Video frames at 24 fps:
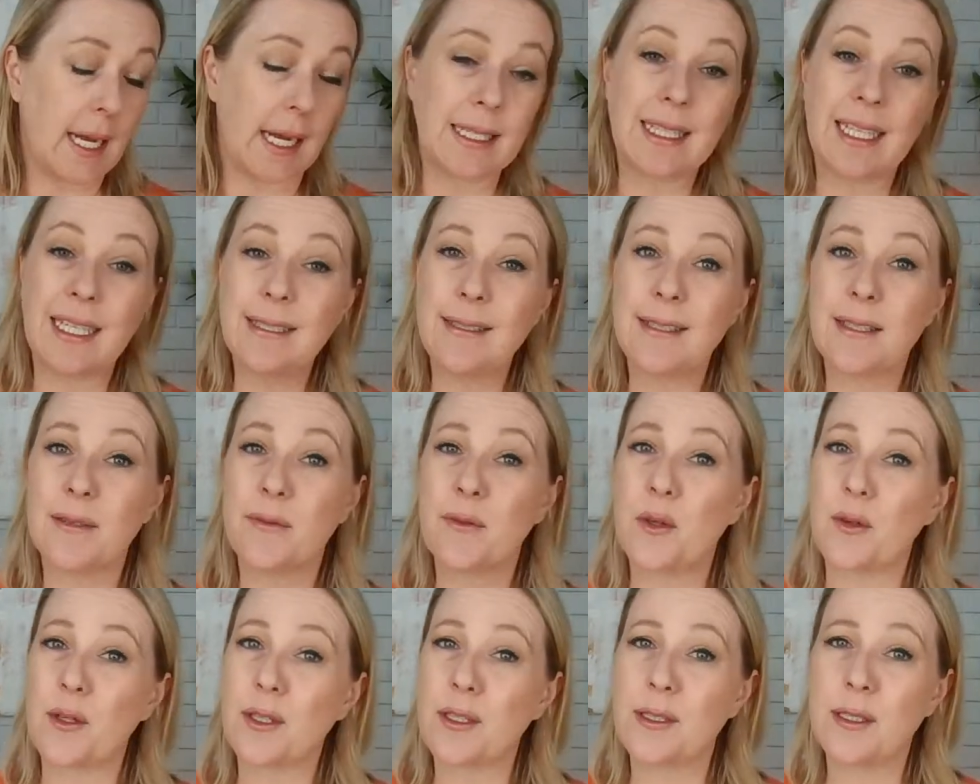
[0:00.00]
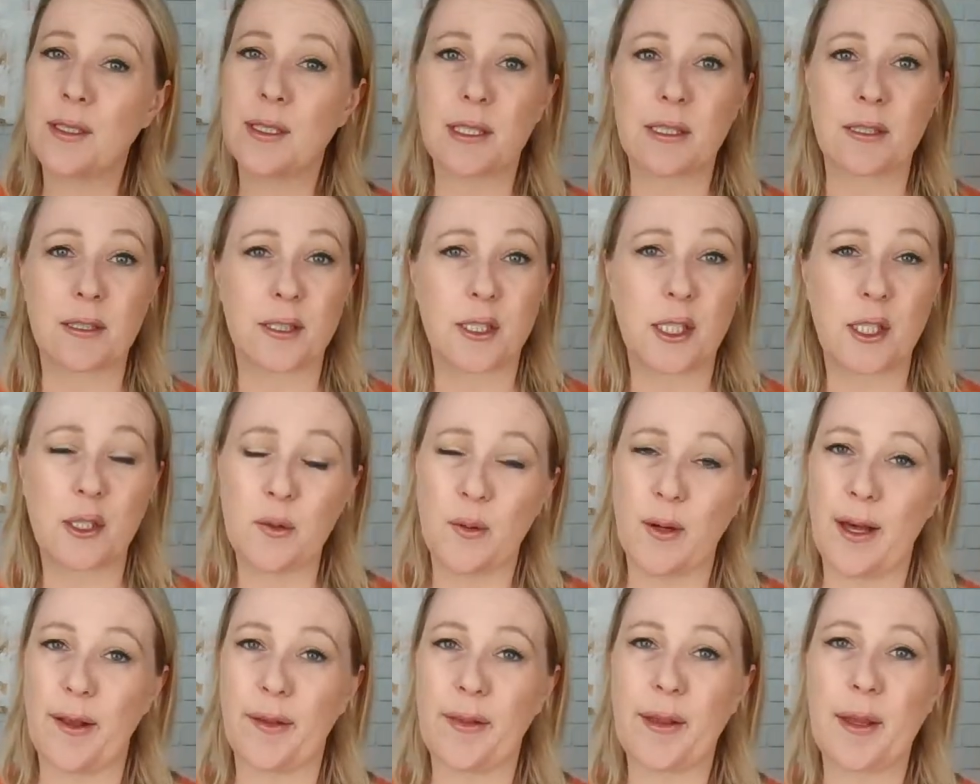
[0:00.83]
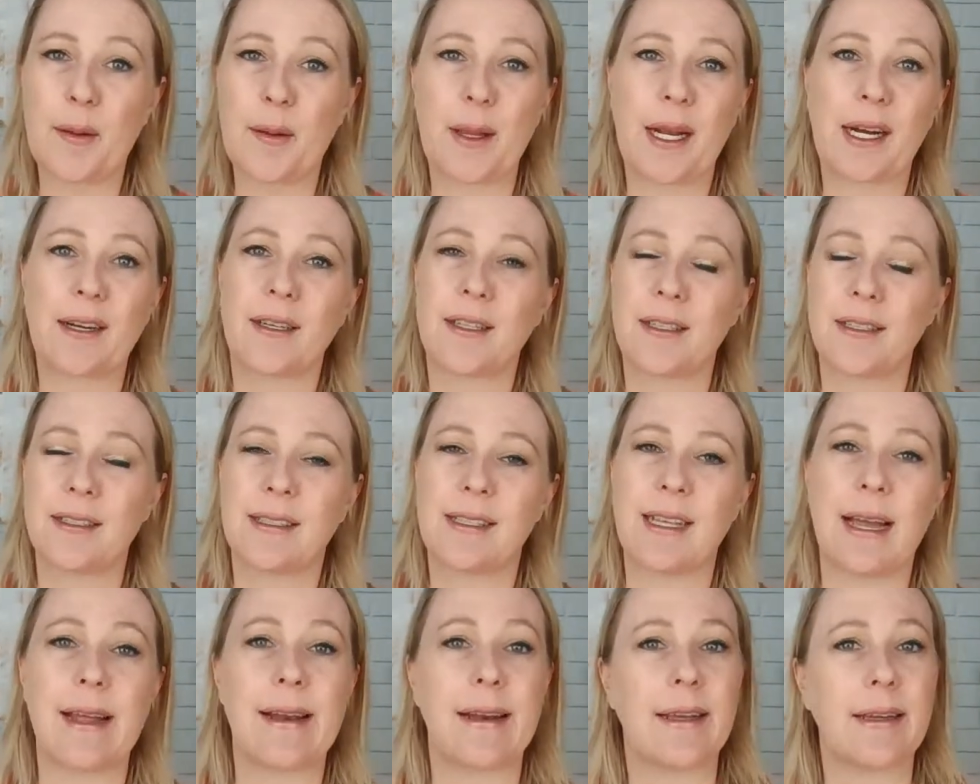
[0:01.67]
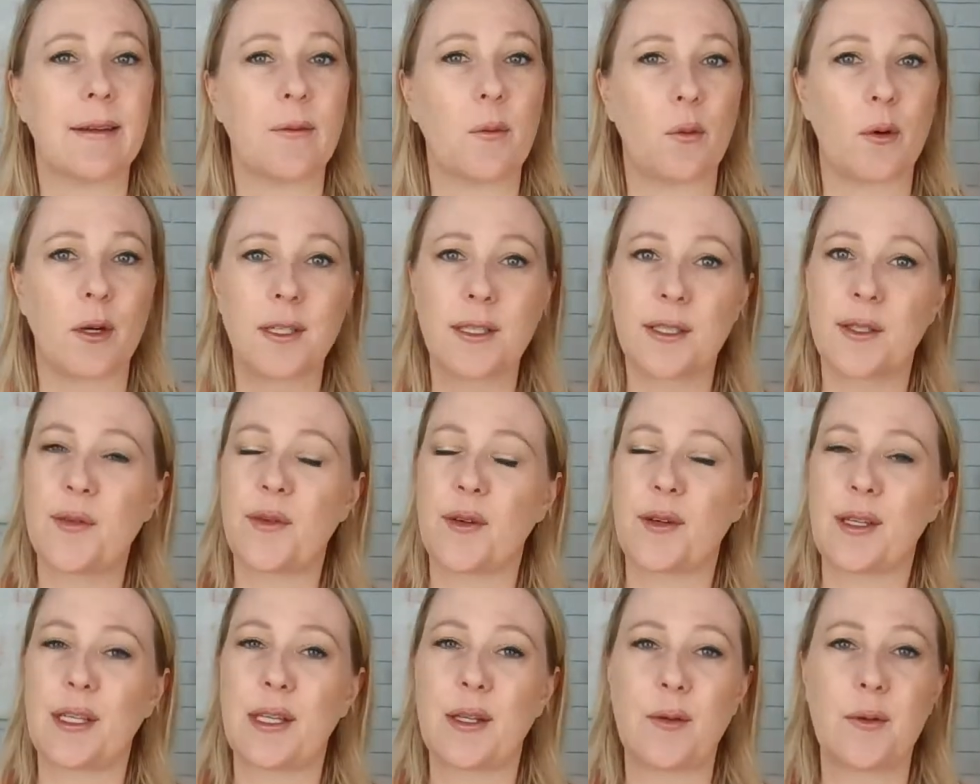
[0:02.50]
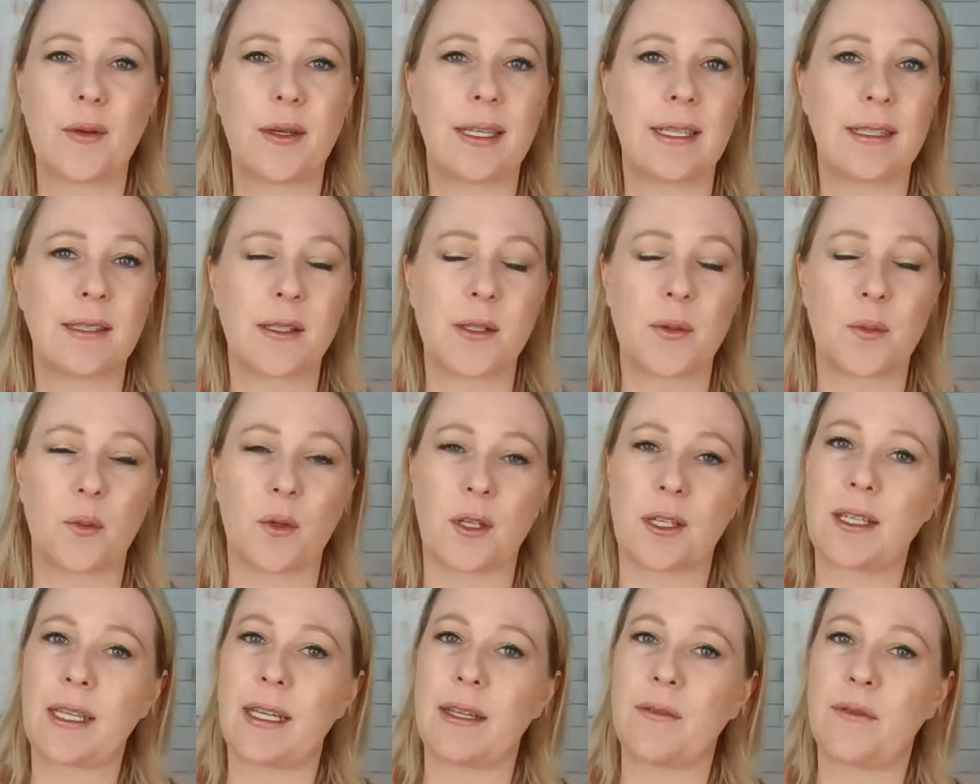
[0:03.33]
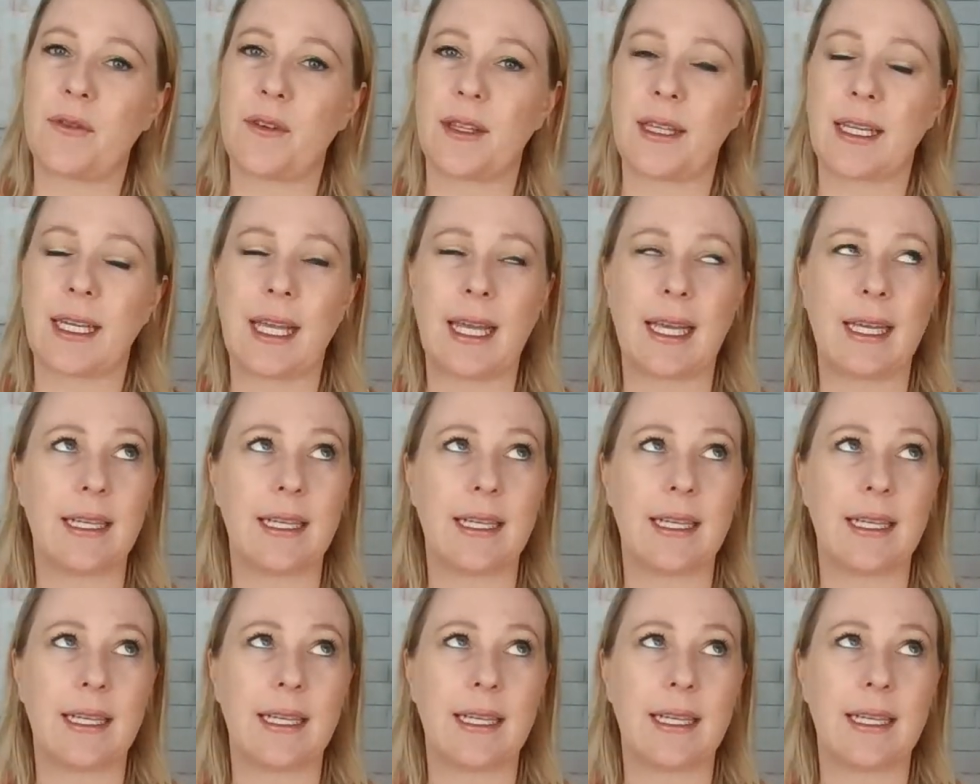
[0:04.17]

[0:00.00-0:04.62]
Unless, of course, you're two healthy parents and it works for you and it's working for the